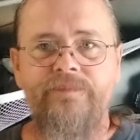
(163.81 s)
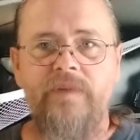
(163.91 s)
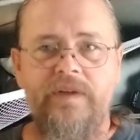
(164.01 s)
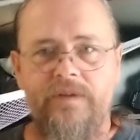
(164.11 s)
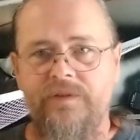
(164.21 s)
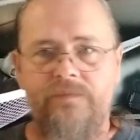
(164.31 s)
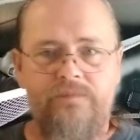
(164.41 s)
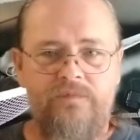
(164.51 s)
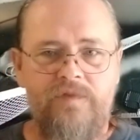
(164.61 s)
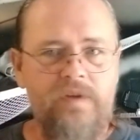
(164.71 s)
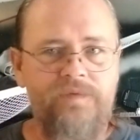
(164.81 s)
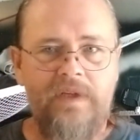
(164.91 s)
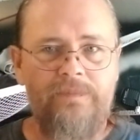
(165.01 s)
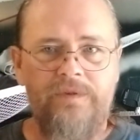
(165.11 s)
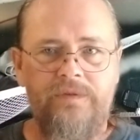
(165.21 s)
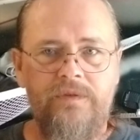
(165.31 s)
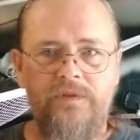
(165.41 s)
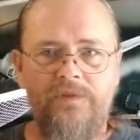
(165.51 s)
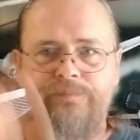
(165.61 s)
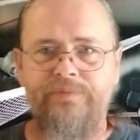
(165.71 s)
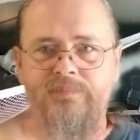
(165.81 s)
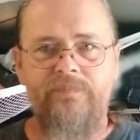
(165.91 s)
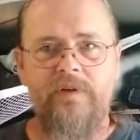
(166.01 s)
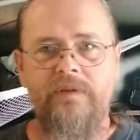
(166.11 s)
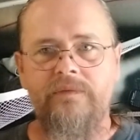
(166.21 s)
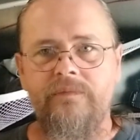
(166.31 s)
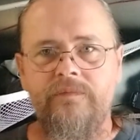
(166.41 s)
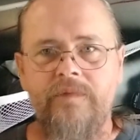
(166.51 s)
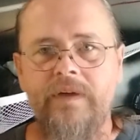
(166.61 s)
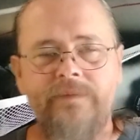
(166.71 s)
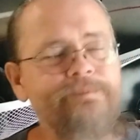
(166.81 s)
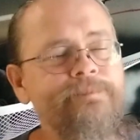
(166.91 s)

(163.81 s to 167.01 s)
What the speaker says: They just self-tapping screws, done, right?